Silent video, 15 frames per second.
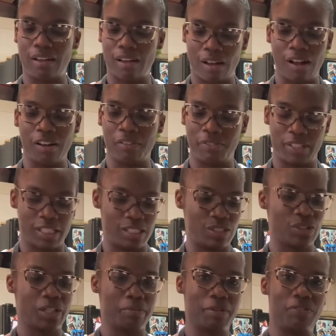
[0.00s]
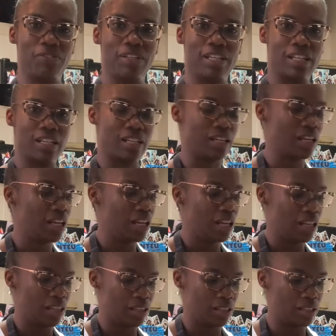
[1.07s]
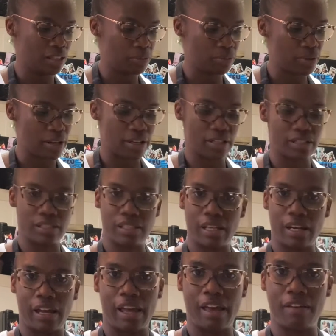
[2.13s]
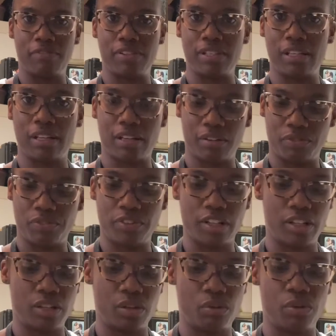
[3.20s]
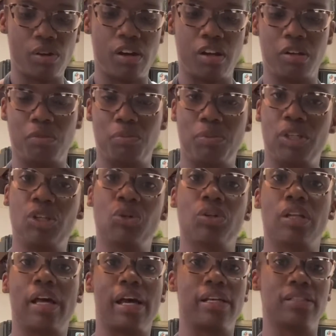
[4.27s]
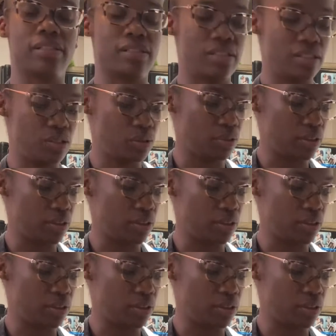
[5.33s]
All of it is going to be vegan, and these products that I have sitting in front of you ought to be utilized to do